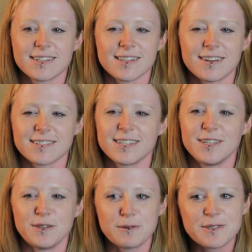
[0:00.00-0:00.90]
long as it
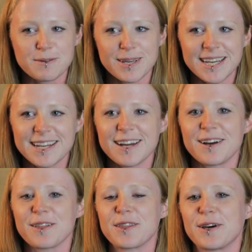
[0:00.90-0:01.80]
used to be,
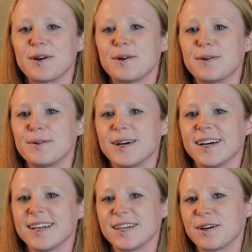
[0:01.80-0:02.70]
although,
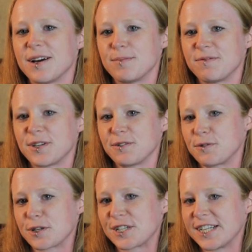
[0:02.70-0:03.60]
uh, you know, I've been very
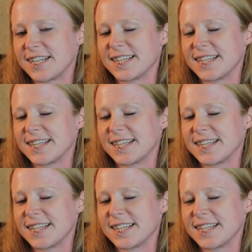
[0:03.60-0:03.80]
fortunate in